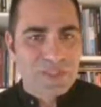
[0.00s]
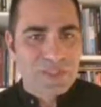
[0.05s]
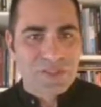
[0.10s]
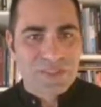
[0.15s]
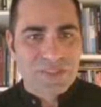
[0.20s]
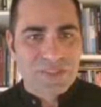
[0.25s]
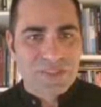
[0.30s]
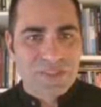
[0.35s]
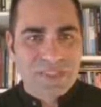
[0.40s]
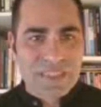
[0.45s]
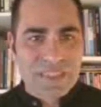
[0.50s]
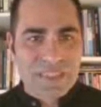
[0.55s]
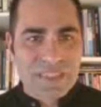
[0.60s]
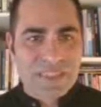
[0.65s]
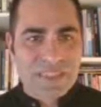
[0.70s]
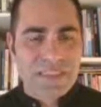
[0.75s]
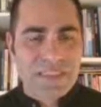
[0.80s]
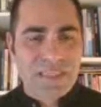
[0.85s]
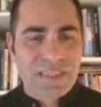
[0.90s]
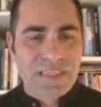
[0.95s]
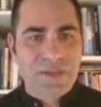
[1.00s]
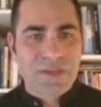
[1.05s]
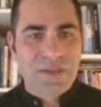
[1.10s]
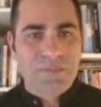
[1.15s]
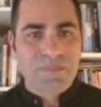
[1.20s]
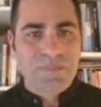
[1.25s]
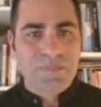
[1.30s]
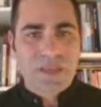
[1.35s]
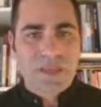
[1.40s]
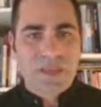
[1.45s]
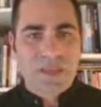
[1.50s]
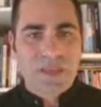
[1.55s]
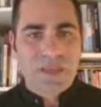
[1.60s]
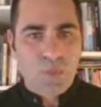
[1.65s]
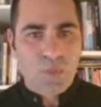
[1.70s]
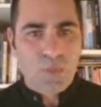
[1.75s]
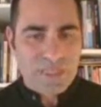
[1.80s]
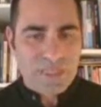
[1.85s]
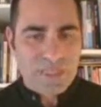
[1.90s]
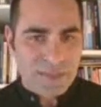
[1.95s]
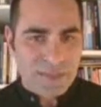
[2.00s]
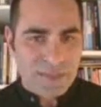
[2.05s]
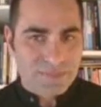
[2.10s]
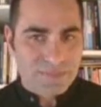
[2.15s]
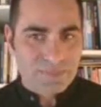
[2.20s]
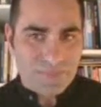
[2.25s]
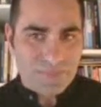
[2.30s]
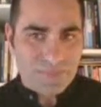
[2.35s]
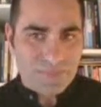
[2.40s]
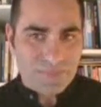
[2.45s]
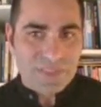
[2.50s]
because since the moment I